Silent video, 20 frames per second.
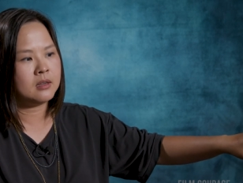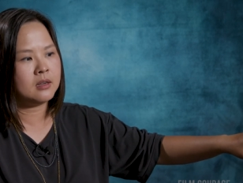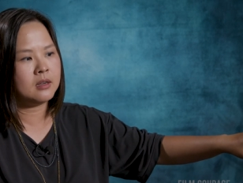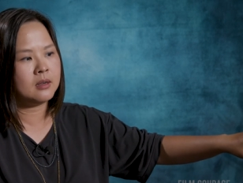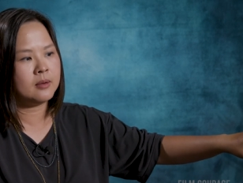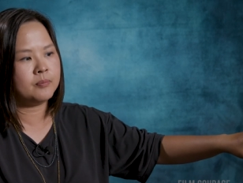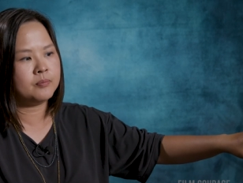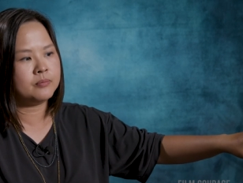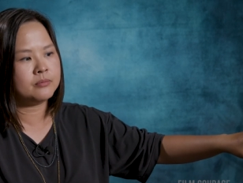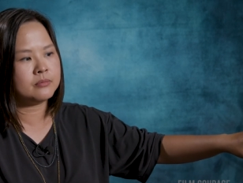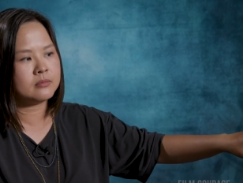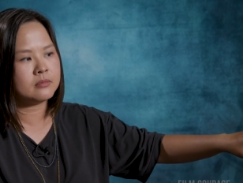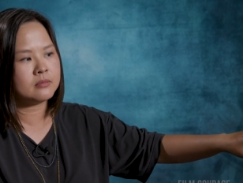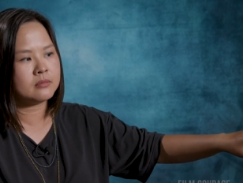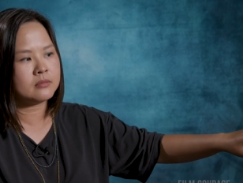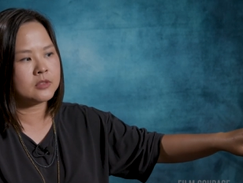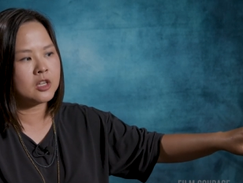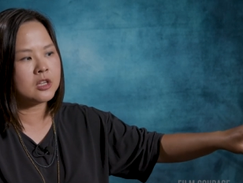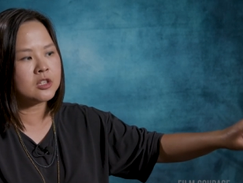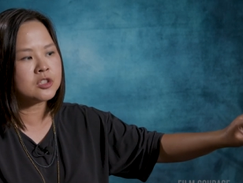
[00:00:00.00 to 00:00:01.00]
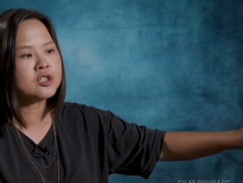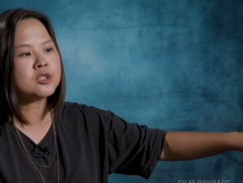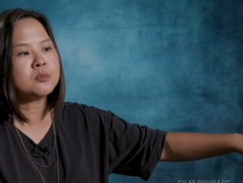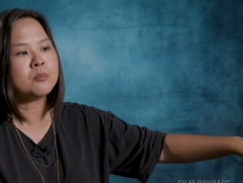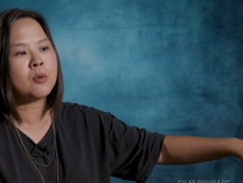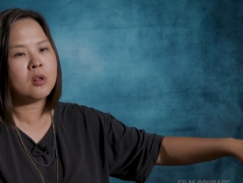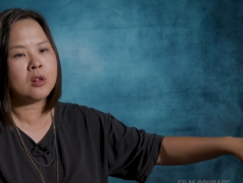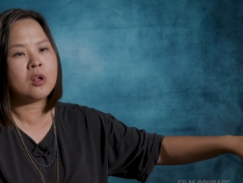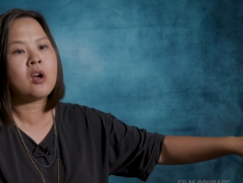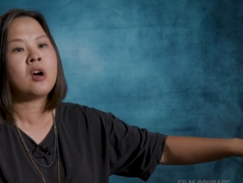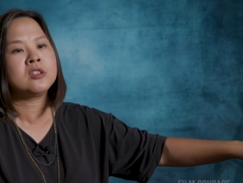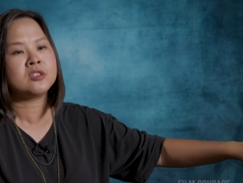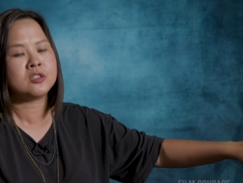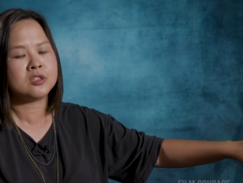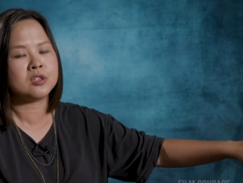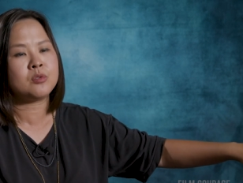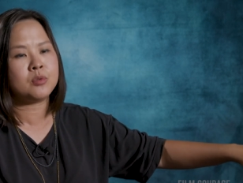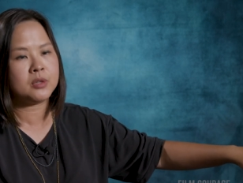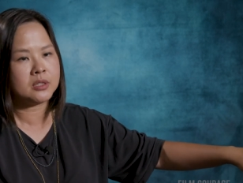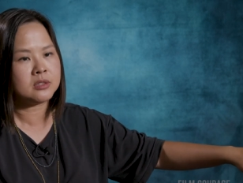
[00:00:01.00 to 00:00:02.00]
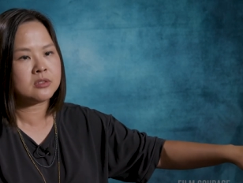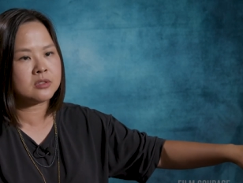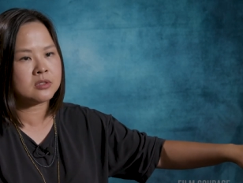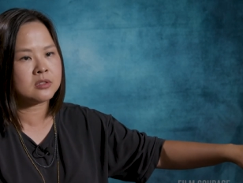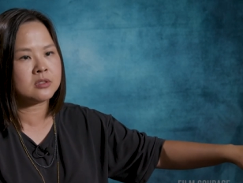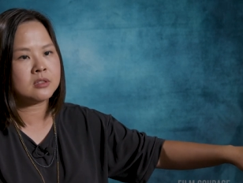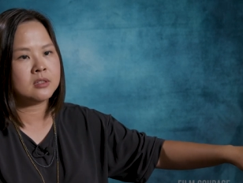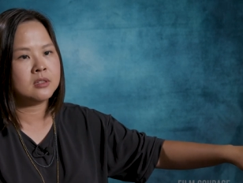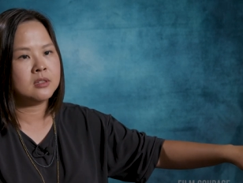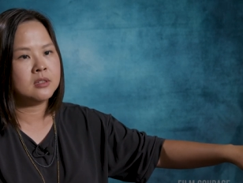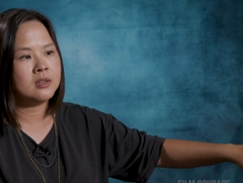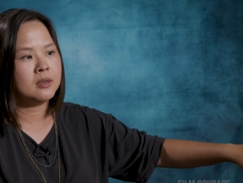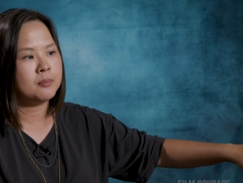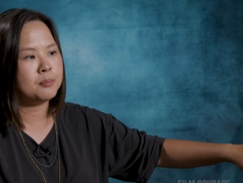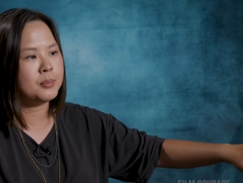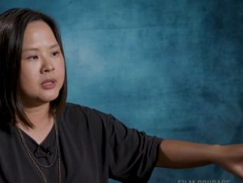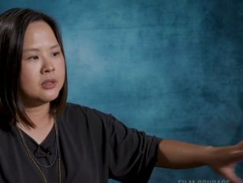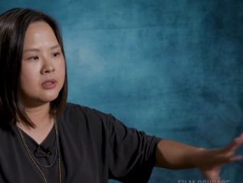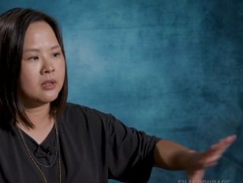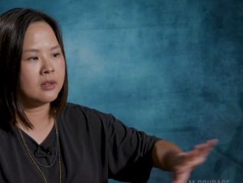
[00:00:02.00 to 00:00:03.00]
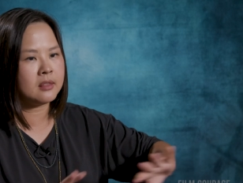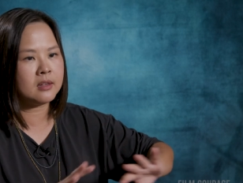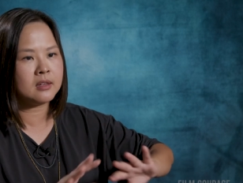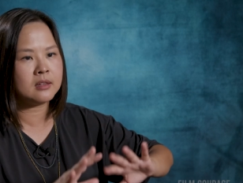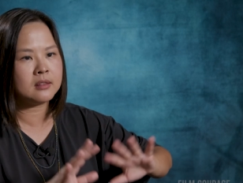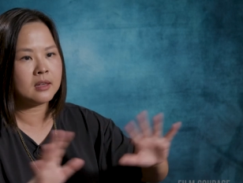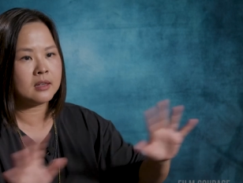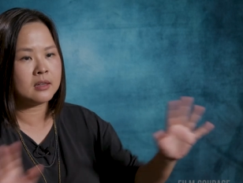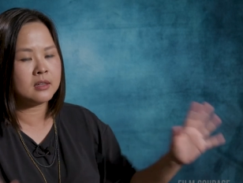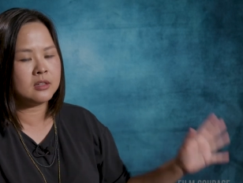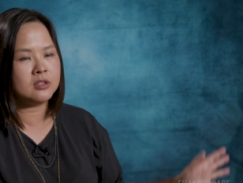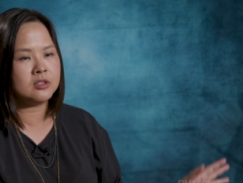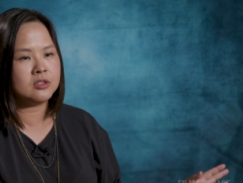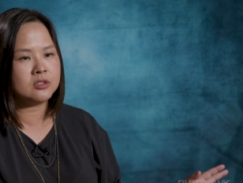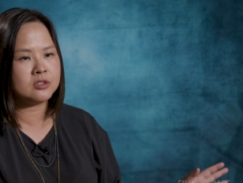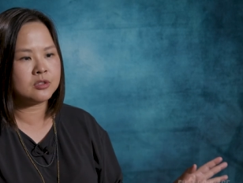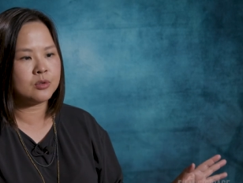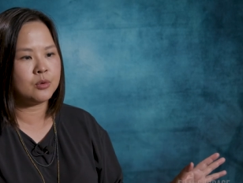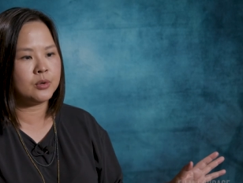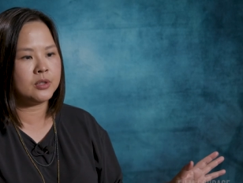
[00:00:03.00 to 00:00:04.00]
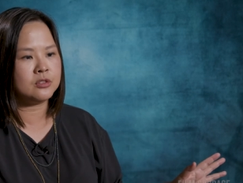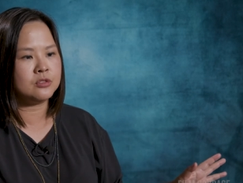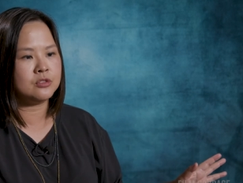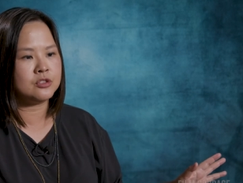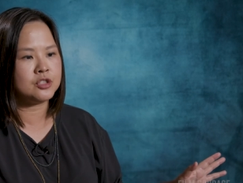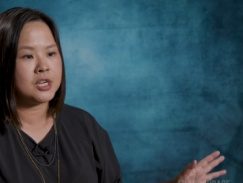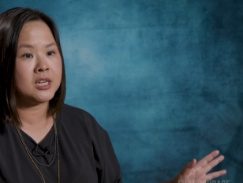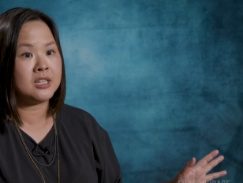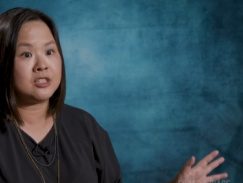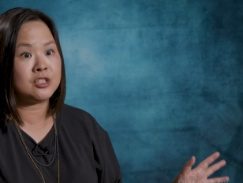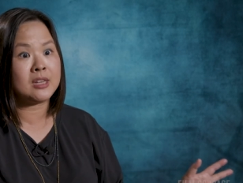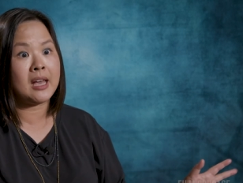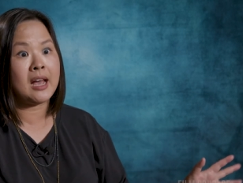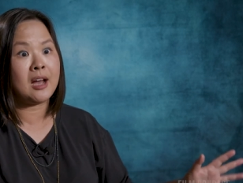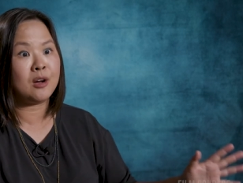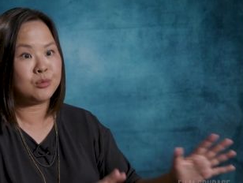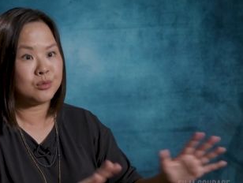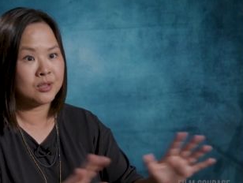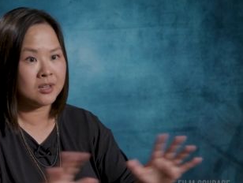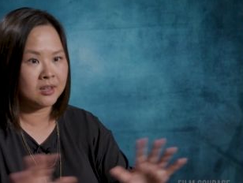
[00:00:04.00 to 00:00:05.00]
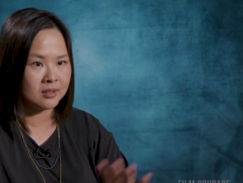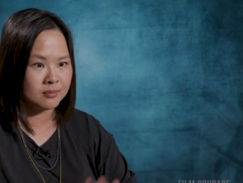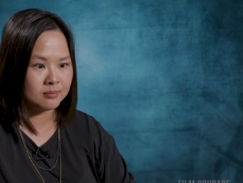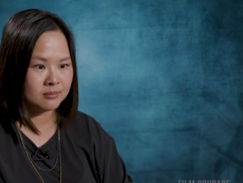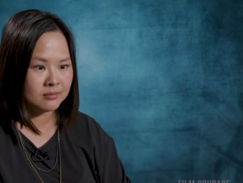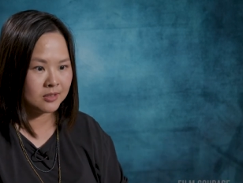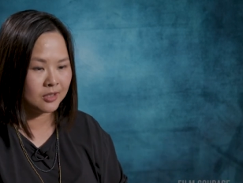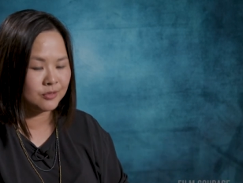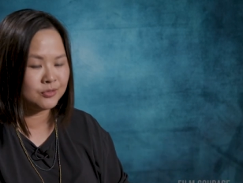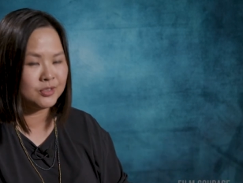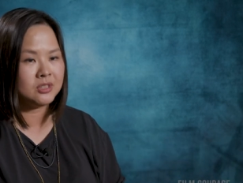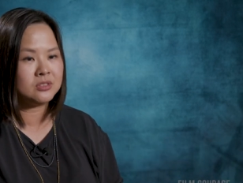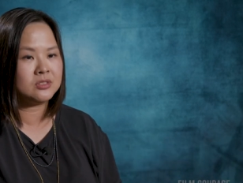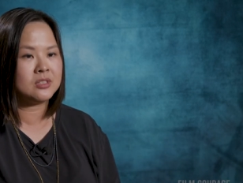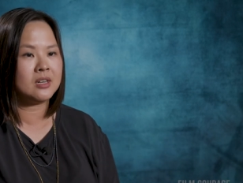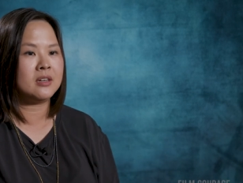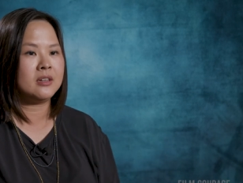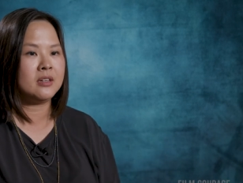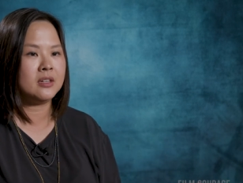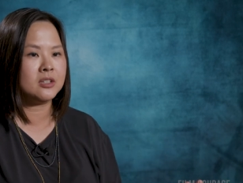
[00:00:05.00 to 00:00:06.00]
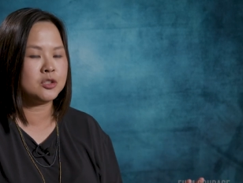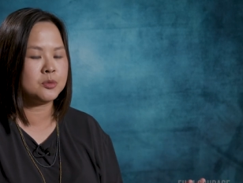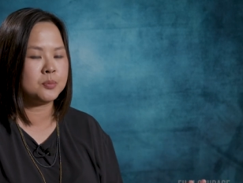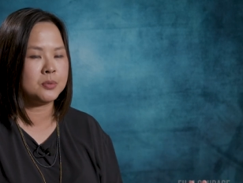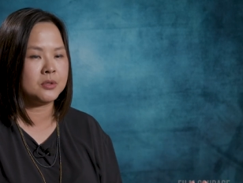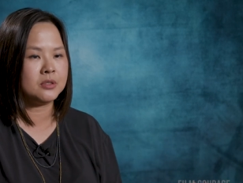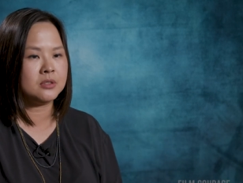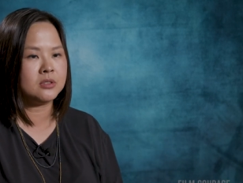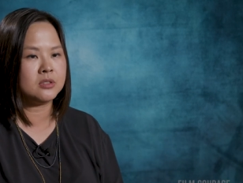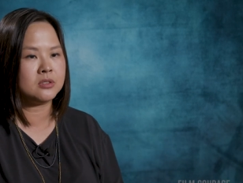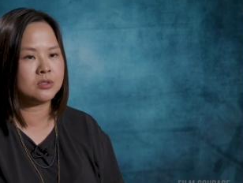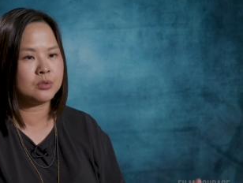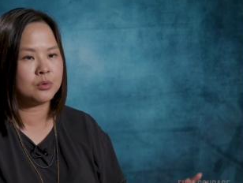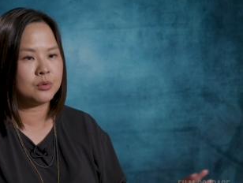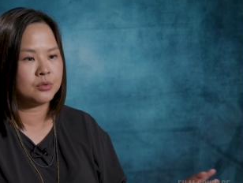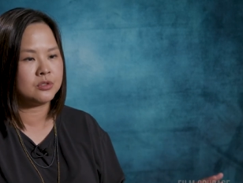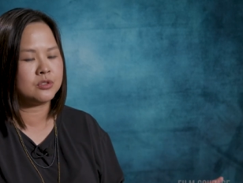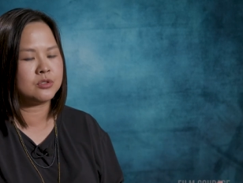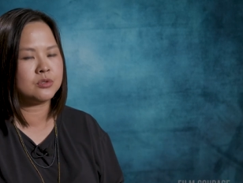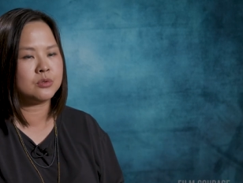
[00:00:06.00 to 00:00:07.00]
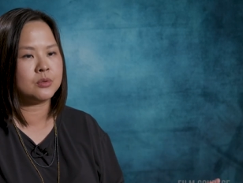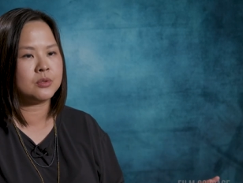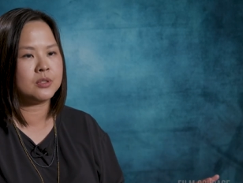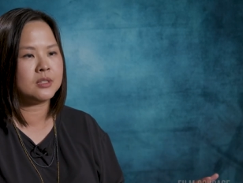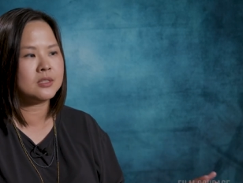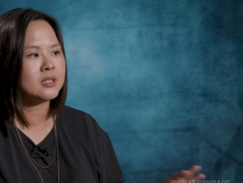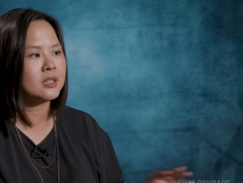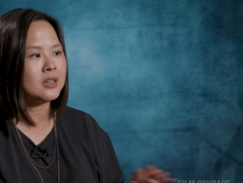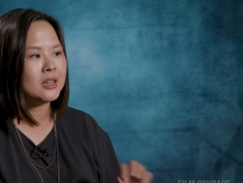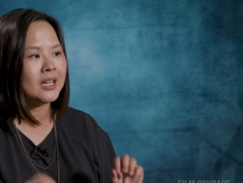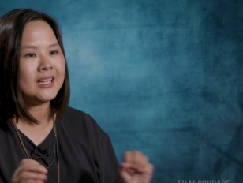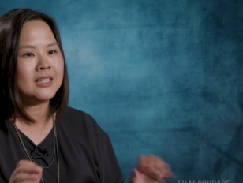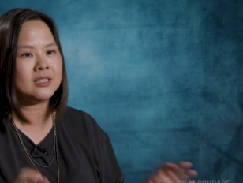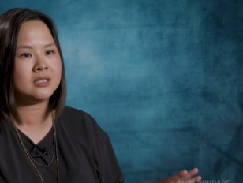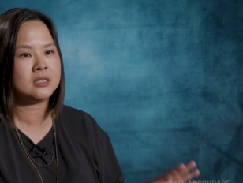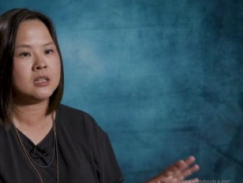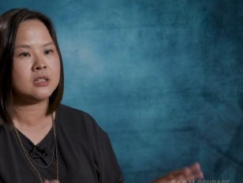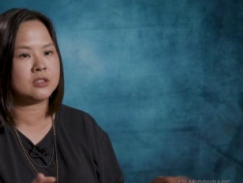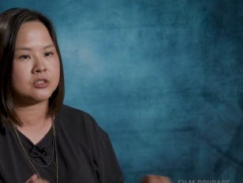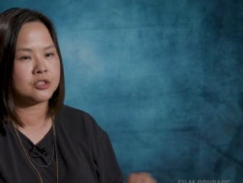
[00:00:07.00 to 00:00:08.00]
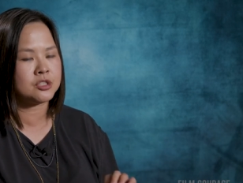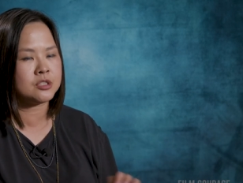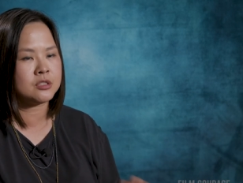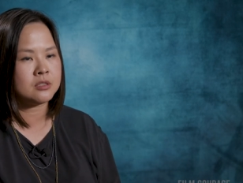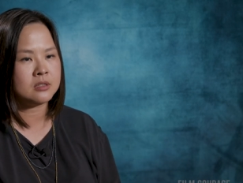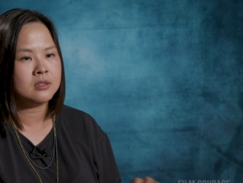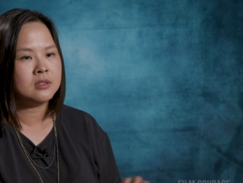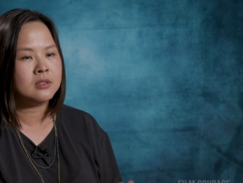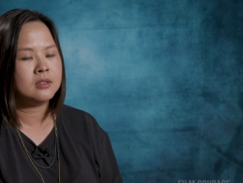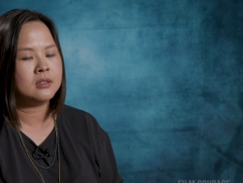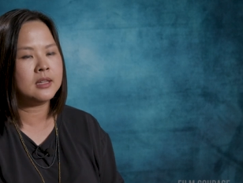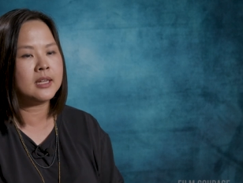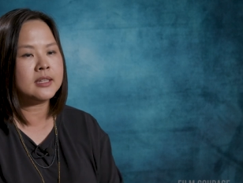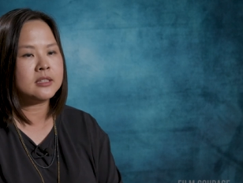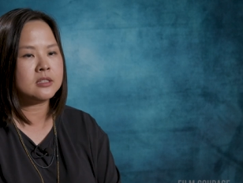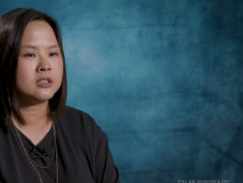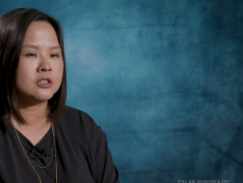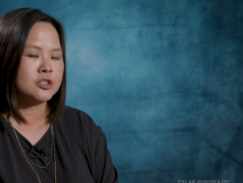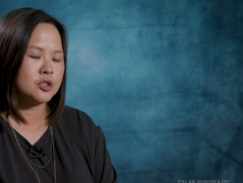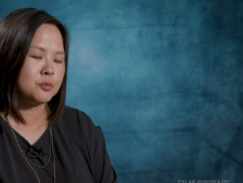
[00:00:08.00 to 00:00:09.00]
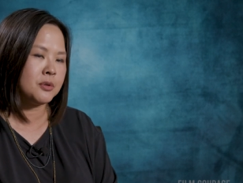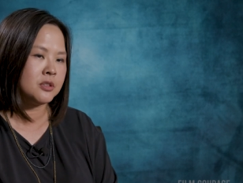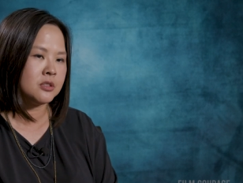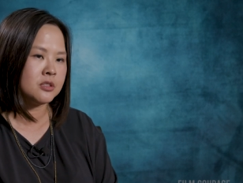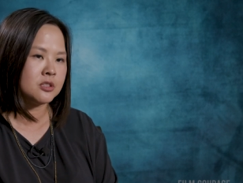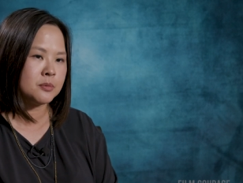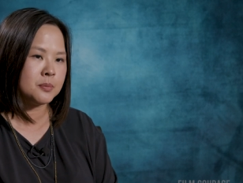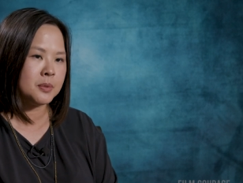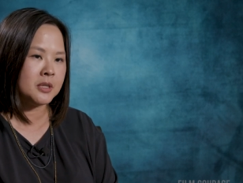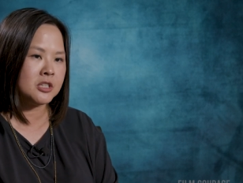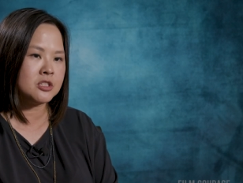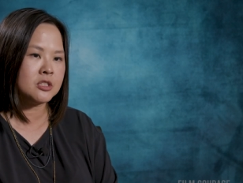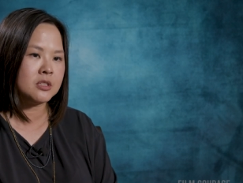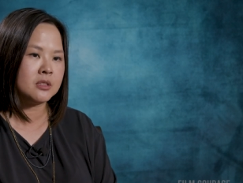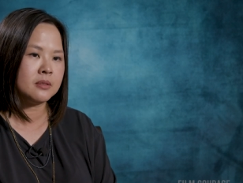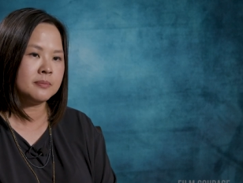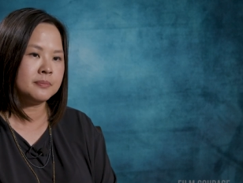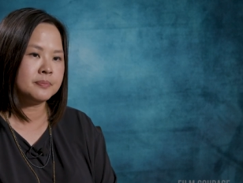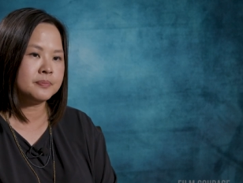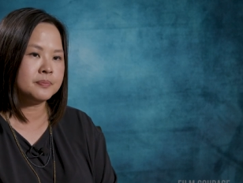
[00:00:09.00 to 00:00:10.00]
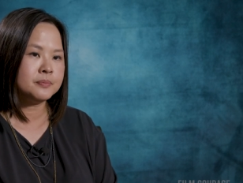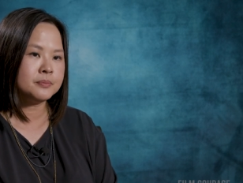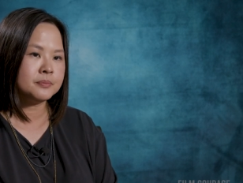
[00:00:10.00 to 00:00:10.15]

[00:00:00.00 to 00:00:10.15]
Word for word: um, a small consequence, but nothing that is going to change the outcome of the entire experience or the story. It's a light touch, light touch participation.